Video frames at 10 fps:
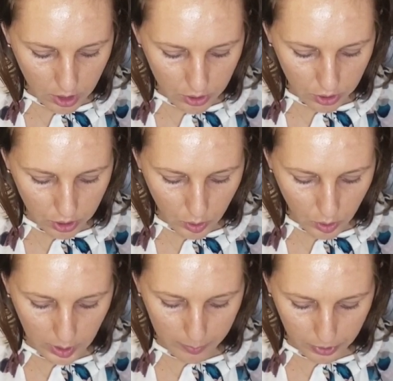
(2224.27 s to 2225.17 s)

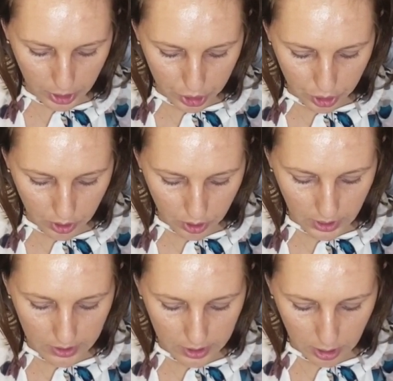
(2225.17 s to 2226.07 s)
undergo a pressure
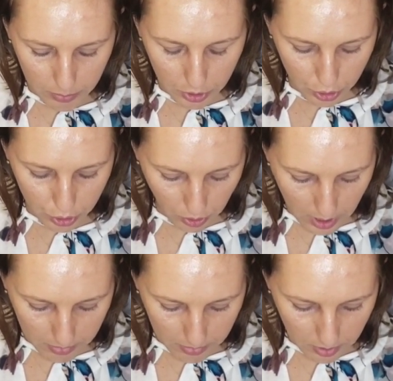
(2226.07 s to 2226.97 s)
and temperature
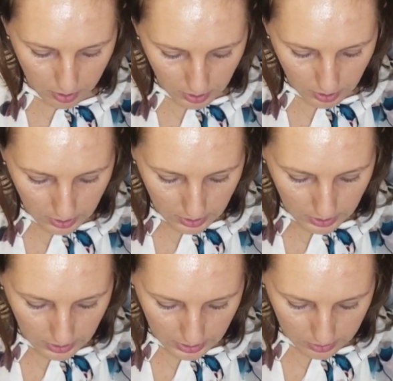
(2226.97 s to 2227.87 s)
drop?
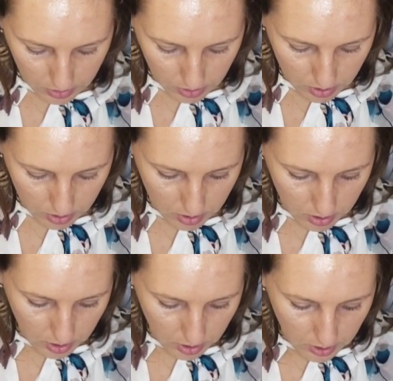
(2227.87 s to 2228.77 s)
Answer,
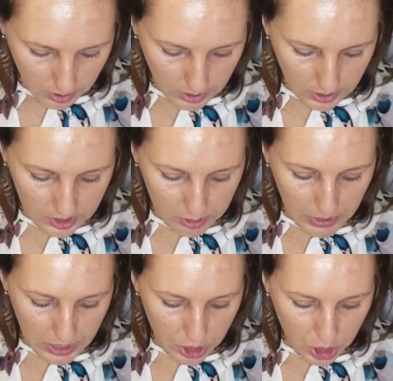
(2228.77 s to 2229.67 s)

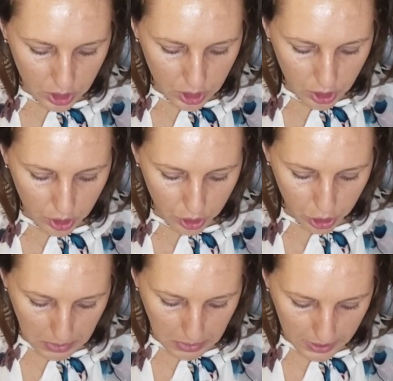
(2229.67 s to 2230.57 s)
expansion
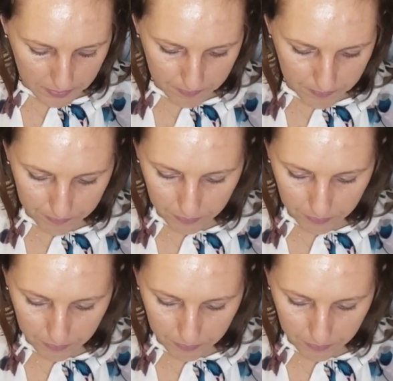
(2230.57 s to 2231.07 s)
turbine.